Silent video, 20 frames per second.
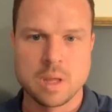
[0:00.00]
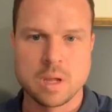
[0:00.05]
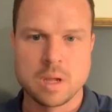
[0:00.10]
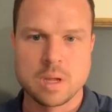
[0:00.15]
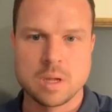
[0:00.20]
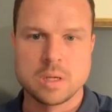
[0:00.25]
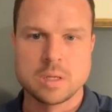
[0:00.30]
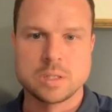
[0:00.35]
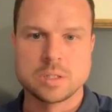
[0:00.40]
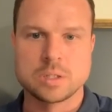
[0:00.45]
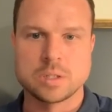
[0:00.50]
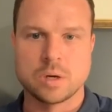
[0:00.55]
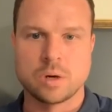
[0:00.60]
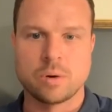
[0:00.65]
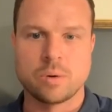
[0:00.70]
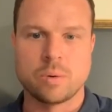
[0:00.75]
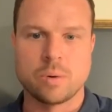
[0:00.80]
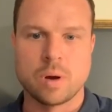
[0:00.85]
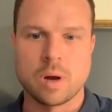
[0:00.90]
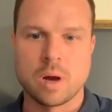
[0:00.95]

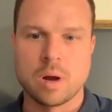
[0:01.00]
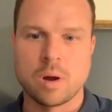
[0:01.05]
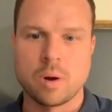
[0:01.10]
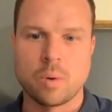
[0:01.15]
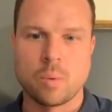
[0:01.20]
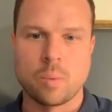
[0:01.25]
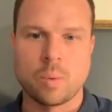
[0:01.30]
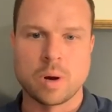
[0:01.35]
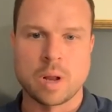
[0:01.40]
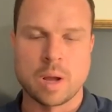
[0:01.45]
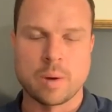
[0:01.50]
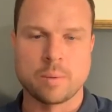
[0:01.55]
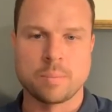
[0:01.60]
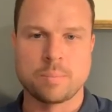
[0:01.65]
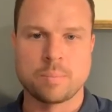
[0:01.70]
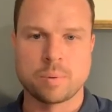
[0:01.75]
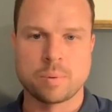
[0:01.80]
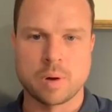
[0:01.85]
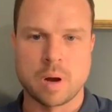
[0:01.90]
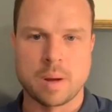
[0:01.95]
so what I would
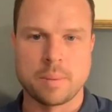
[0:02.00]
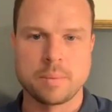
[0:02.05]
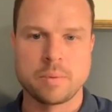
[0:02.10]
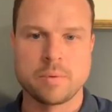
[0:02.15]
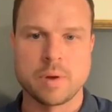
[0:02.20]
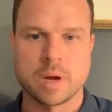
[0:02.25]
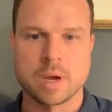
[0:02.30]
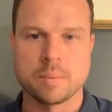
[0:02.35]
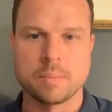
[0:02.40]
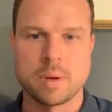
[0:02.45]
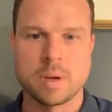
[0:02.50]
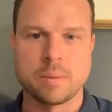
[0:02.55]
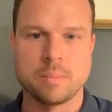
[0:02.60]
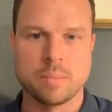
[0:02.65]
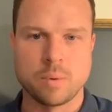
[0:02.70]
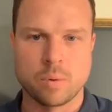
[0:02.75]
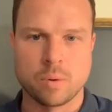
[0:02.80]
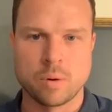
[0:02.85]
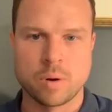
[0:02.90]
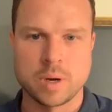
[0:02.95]
probably recommend
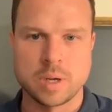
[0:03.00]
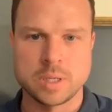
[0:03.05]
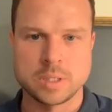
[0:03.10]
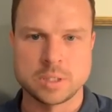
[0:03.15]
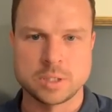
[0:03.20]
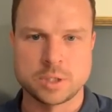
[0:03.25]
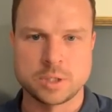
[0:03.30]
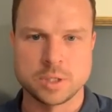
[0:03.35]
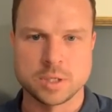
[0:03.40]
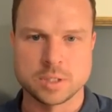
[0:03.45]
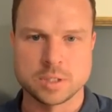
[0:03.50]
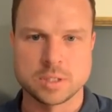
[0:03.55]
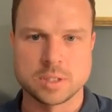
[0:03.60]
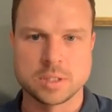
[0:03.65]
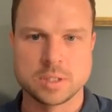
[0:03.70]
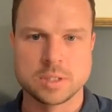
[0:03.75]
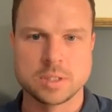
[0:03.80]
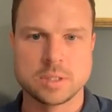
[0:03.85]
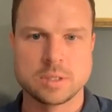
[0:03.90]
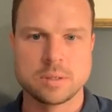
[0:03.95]
more is just
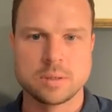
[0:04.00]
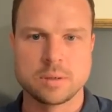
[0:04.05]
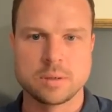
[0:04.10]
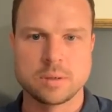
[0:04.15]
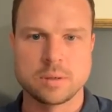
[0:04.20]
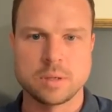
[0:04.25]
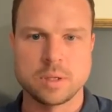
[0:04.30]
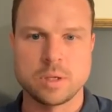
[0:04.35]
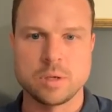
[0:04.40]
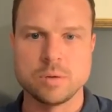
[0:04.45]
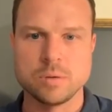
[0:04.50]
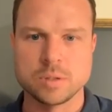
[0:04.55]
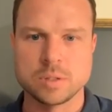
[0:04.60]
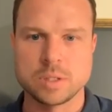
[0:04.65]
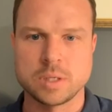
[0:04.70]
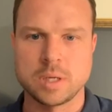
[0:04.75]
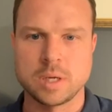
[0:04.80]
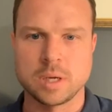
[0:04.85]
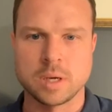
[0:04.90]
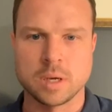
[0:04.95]

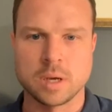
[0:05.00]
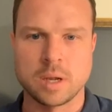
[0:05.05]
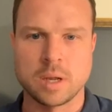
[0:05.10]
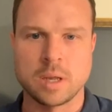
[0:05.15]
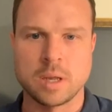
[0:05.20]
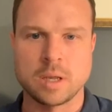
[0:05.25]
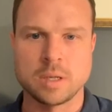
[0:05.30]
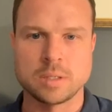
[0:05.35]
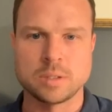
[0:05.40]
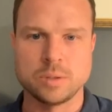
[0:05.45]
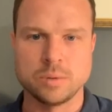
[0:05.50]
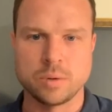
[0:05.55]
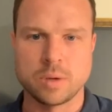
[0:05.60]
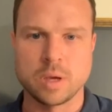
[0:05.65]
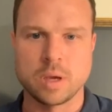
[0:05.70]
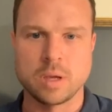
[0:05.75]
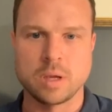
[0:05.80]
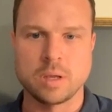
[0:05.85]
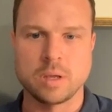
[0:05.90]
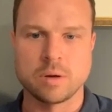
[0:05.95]
using a
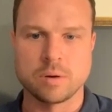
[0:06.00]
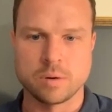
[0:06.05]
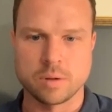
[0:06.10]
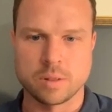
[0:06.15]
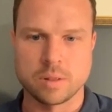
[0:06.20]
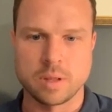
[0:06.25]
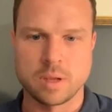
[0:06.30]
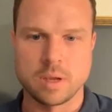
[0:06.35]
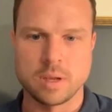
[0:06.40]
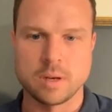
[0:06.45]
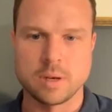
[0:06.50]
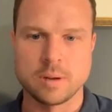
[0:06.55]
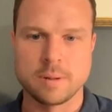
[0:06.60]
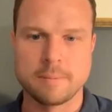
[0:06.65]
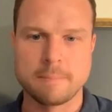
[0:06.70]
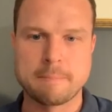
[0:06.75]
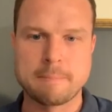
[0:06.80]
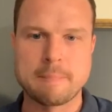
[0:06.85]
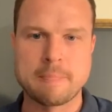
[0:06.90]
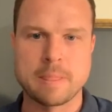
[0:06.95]
2K urethane
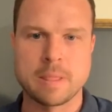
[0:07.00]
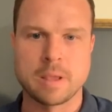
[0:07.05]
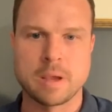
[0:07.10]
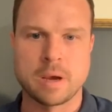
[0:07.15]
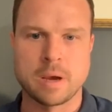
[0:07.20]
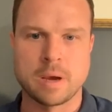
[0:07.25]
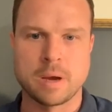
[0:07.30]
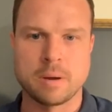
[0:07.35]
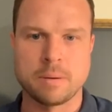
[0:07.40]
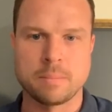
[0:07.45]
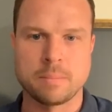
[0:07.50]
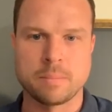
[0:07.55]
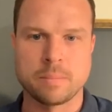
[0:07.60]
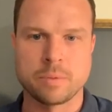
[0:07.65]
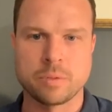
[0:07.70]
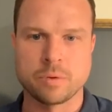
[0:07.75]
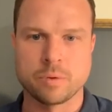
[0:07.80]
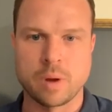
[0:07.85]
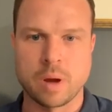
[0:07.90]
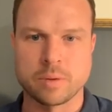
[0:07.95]
um,
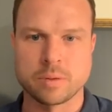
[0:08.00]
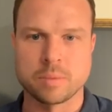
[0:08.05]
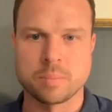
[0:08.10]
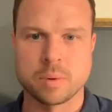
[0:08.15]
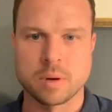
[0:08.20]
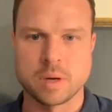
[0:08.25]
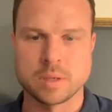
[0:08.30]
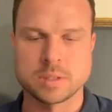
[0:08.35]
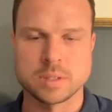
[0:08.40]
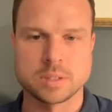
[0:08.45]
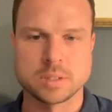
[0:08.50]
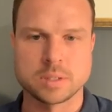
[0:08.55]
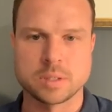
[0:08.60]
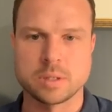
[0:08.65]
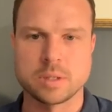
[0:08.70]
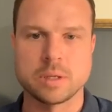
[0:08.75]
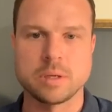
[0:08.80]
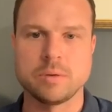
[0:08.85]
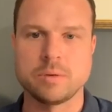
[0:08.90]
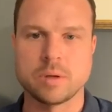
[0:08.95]
throughout the process so
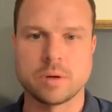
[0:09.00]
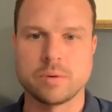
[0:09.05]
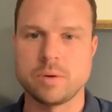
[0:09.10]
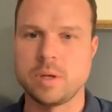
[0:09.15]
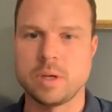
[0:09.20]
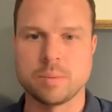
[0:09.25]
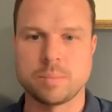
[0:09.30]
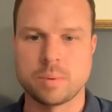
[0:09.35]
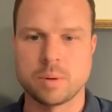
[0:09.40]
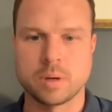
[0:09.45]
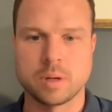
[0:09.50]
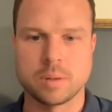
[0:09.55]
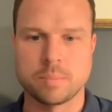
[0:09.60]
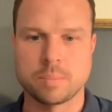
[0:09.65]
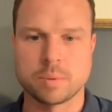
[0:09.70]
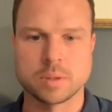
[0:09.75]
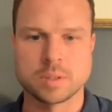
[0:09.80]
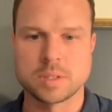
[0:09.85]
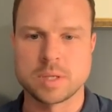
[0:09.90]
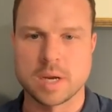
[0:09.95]
that you don't need to put a
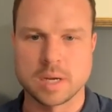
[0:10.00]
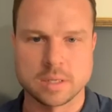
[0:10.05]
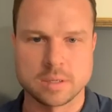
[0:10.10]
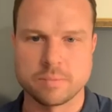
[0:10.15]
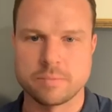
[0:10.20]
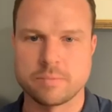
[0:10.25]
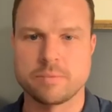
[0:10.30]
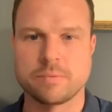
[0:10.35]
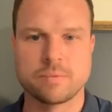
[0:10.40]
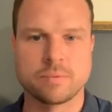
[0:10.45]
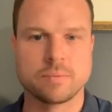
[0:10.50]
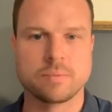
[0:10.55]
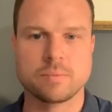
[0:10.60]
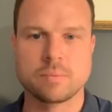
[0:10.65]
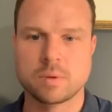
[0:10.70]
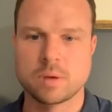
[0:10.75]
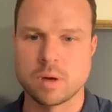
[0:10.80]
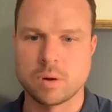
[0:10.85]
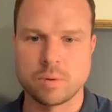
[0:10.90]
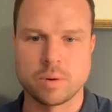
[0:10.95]
protective
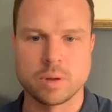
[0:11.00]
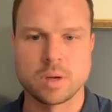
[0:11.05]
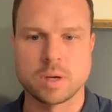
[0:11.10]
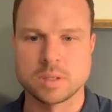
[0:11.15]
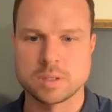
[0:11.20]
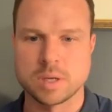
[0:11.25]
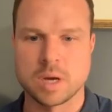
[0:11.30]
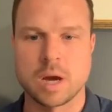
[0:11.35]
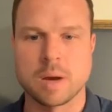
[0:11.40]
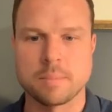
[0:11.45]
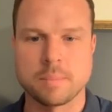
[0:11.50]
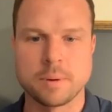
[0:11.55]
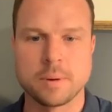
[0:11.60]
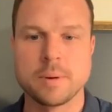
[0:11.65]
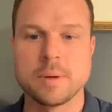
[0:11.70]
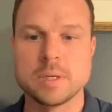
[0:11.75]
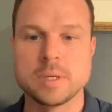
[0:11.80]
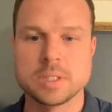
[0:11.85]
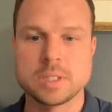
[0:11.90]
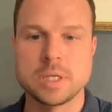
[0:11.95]
coating on top.
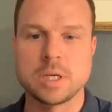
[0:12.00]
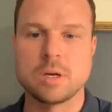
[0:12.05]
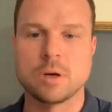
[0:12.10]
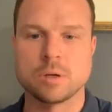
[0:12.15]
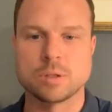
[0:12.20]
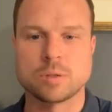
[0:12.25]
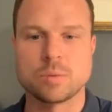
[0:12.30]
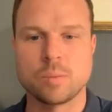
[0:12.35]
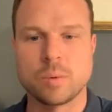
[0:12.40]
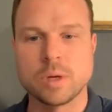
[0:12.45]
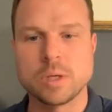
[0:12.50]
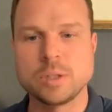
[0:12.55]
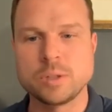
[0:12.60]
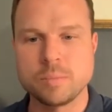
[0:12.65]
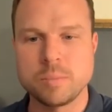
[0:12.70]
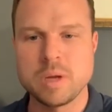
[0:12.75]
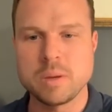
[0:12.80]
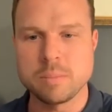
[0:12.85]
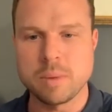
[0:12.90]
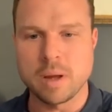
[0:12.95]
Seacoast, what did you
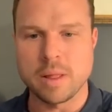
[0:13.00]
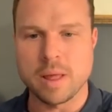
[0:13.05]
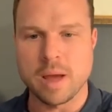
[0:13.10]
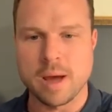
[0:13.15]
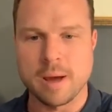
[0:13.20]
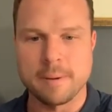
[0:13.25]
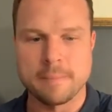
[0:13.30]
mean by that?